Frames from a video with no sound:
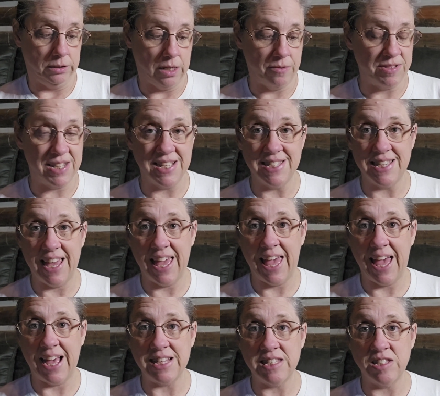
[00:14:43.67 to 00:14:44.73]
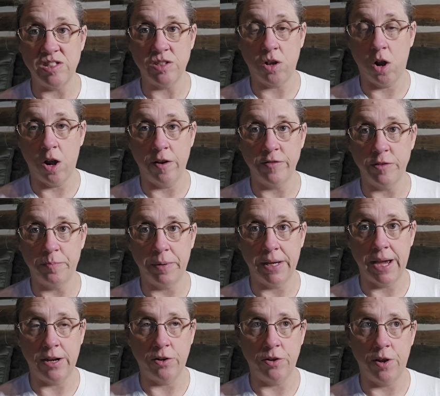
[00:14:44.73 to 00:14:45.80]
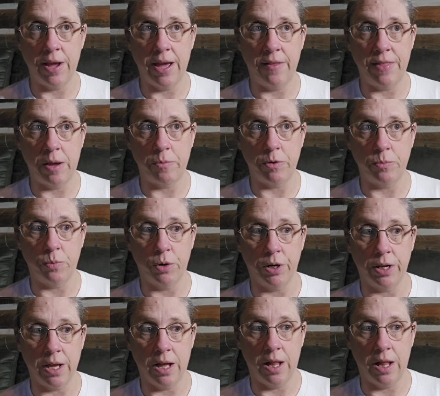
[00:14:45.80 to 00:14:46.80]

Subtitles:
I was going to say hats and scarves, but I don't know how that would work.